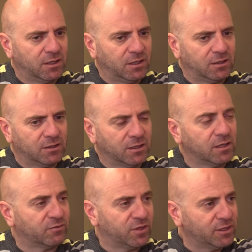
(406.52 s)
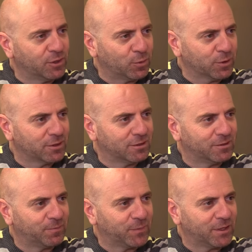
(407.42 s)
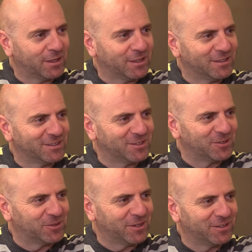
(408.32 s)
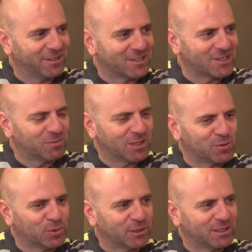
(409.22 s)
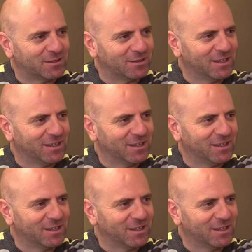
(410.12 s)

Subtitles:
a lot of healing work. You know, and sometimes we look at